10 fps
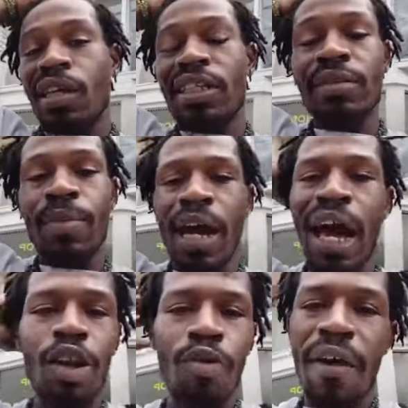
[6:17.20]
Listen, man,
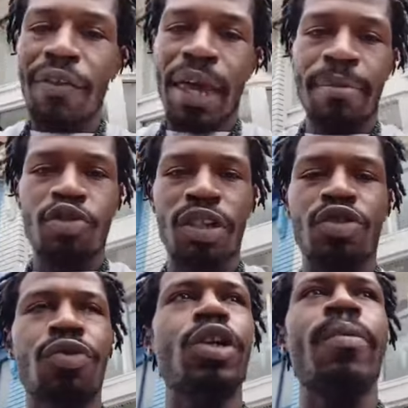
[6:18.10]
holographic imagery
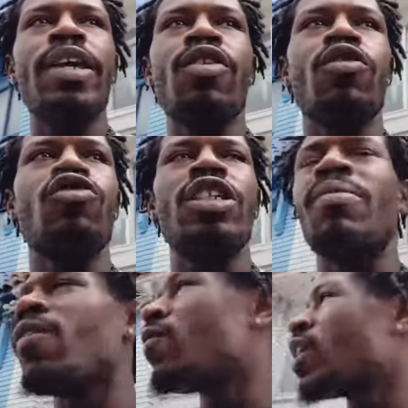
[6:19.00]
is real, man. You gonna see
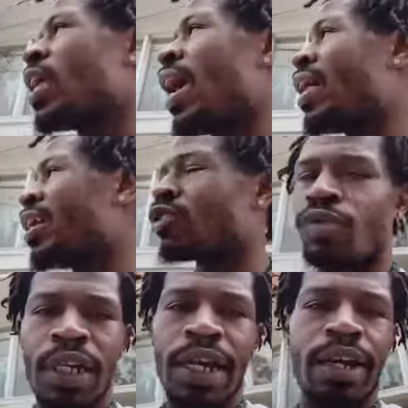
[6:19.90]
motherfucking aliens
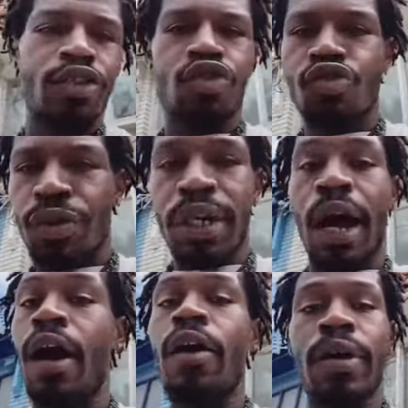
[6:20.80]
running down the street,
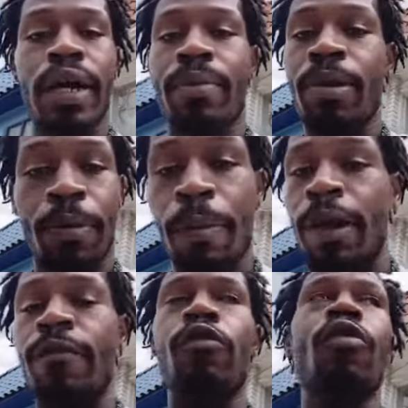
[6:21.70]
all that. Be prepared